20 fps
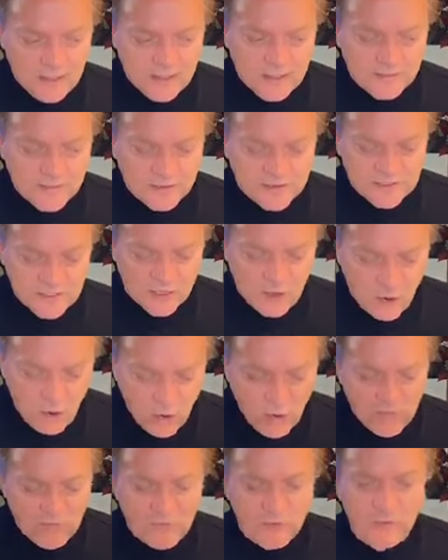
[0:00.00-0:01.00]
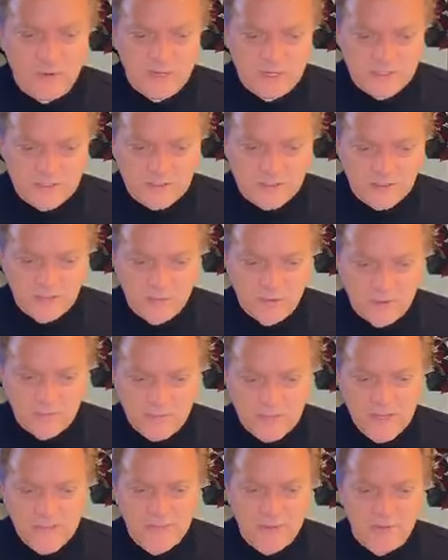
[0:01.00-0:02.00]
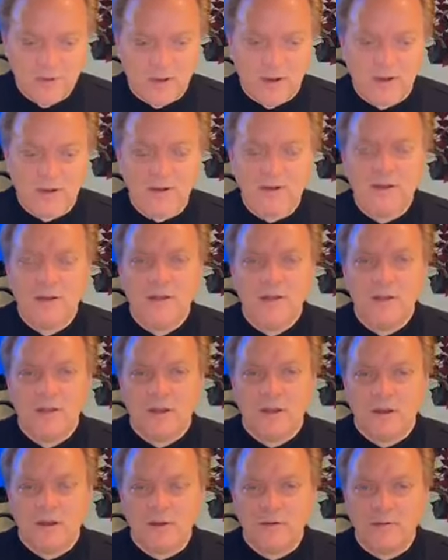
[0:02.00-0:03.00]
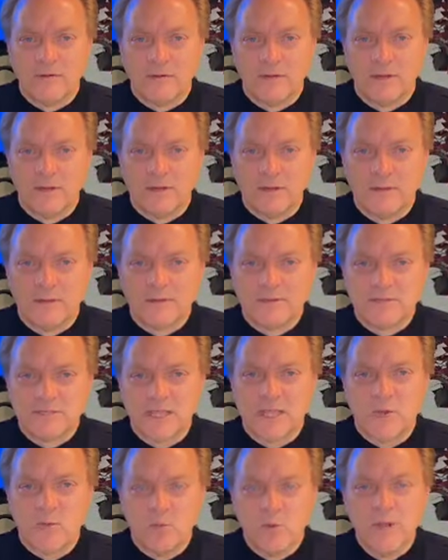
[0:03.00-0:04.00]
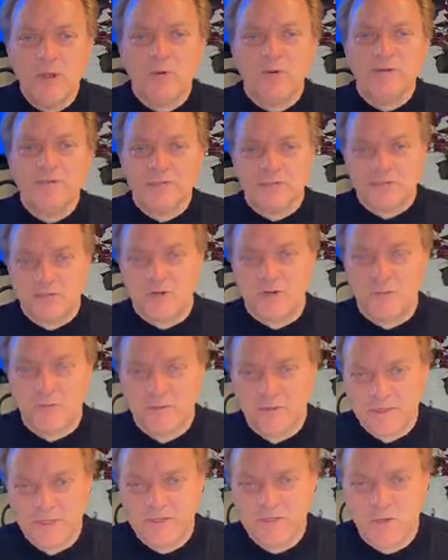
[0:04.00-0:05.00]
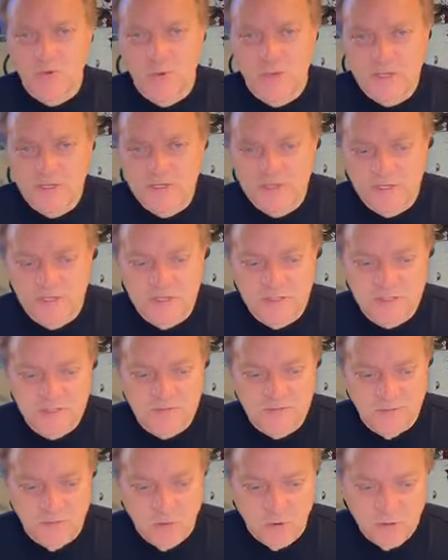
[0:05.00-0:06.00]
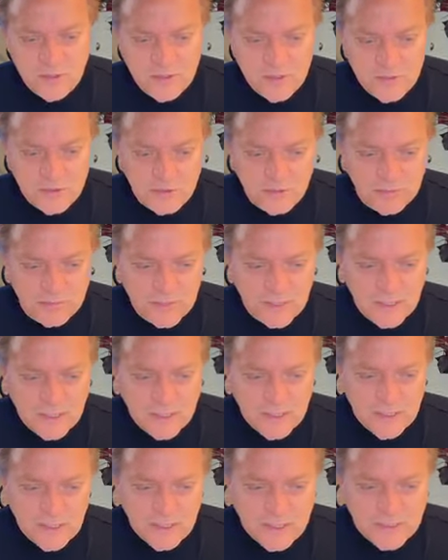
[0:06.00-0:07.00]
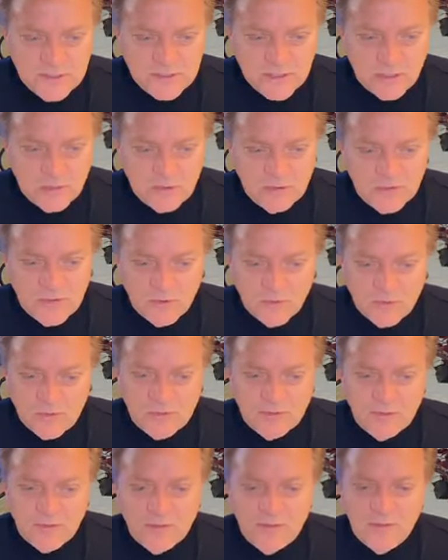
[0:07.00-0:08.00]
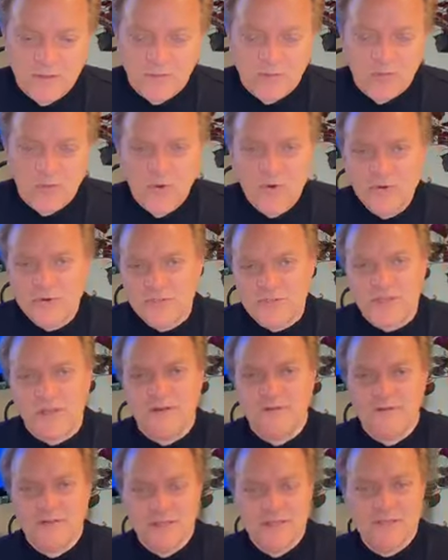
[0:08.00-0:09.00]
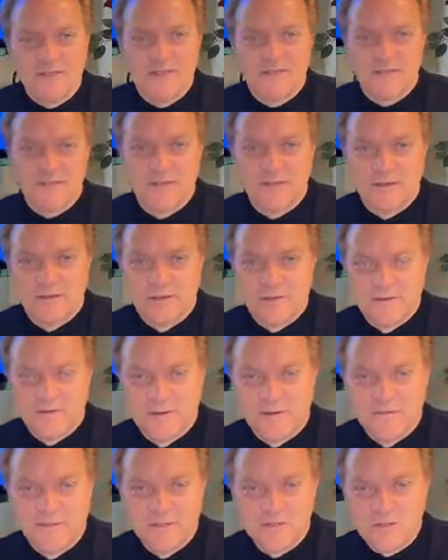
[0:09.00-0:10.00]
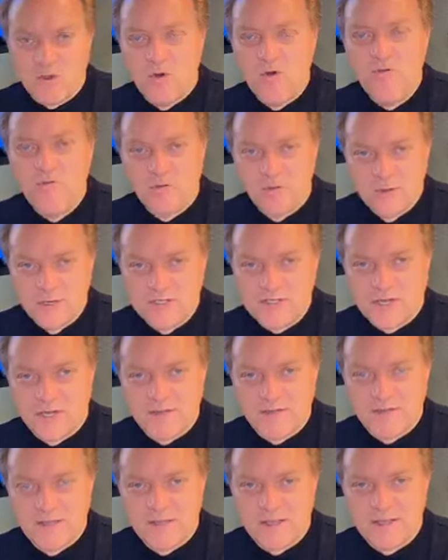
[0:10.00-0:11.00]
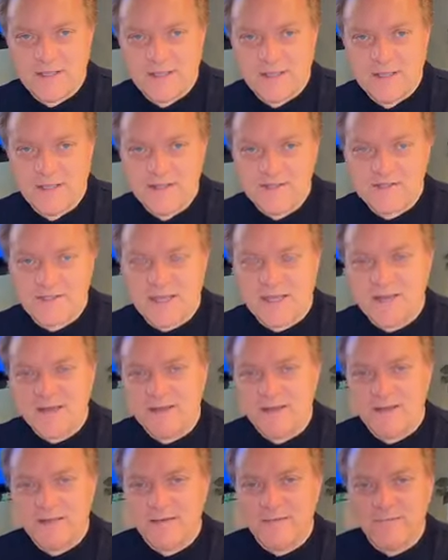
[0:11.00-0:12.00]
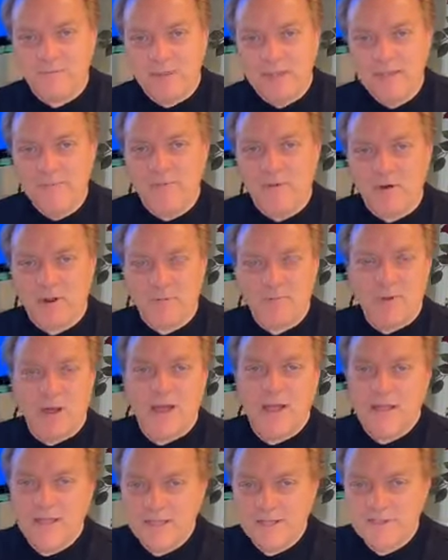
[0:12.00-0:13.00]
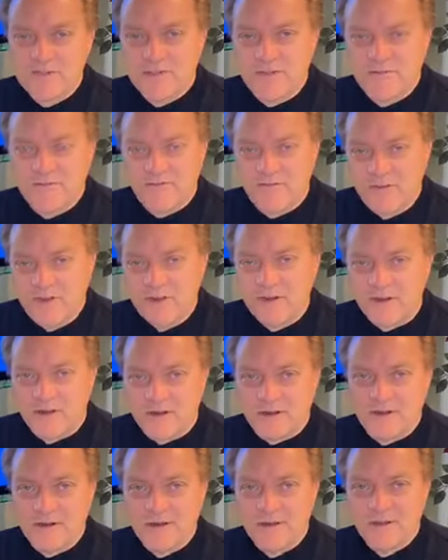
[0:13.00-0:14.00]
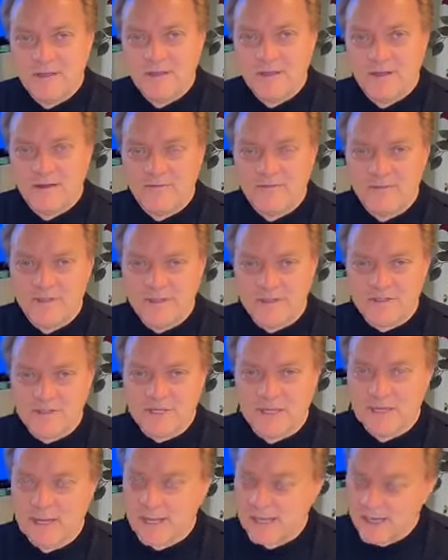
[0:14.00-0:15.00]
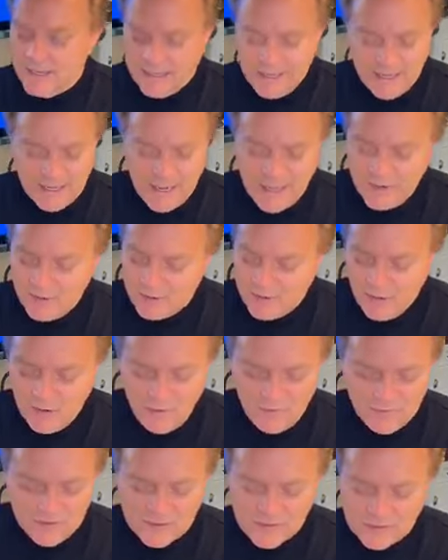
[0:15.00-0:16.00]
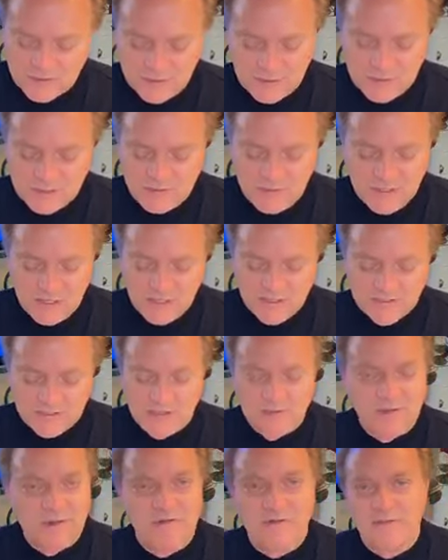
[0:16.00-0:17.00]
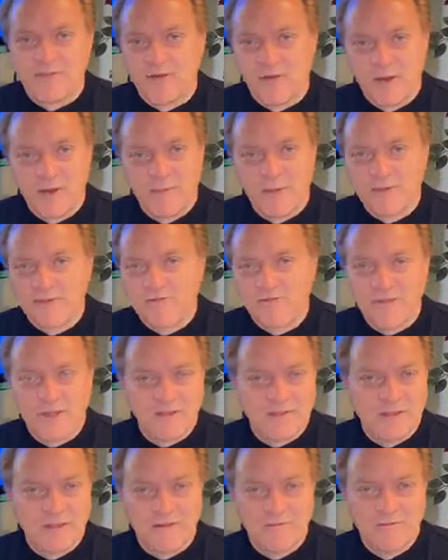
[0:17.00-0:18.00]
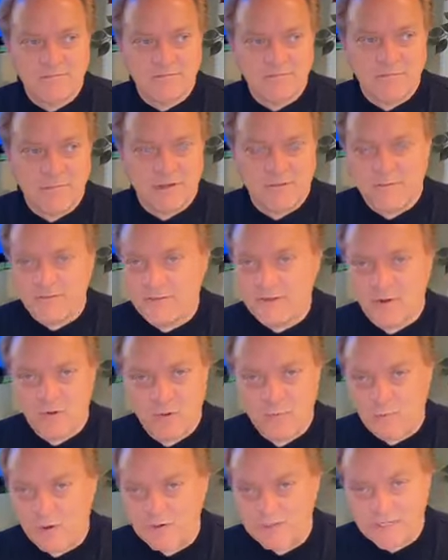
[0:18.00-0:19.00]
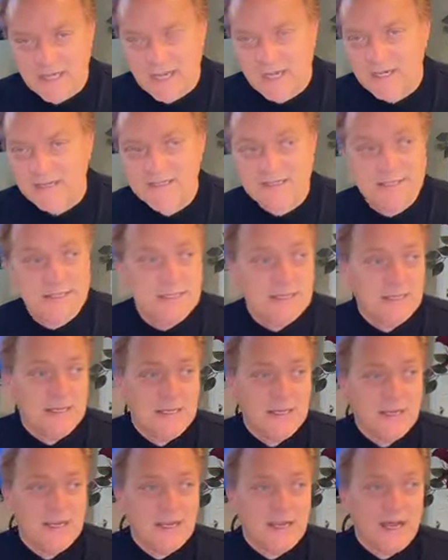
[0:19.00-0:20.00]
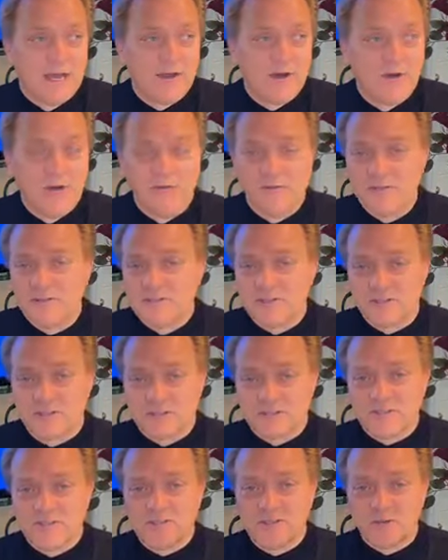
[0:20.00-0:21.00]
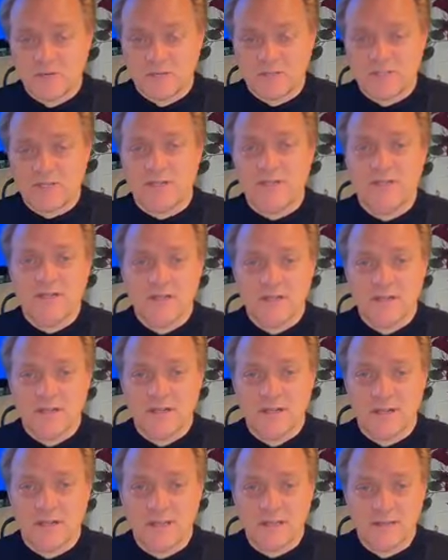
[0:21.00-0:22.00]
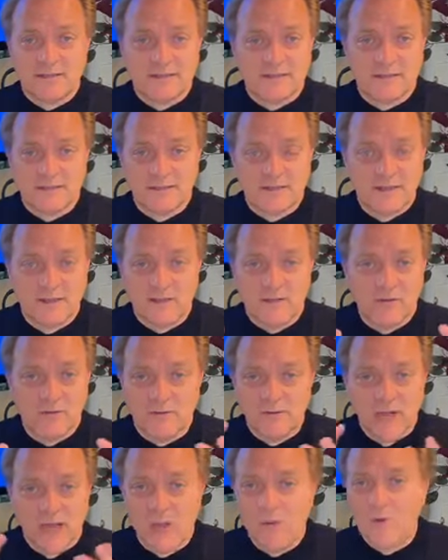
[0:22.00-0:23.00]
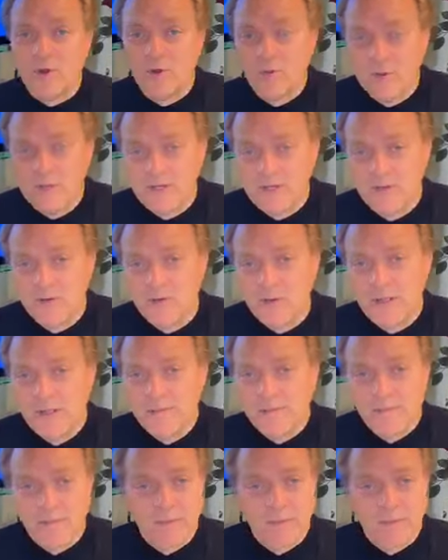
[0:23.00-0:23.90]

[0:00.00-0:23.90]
There's an overreach where people are saying, we will determine these questions for you. So the roots of this overreach, I think, is that people are buying into the fear of this. And again, I don't know if it's because they've never thought about the fact that of their own mortality. I don't know if it's just so sudden, like, now what do we do?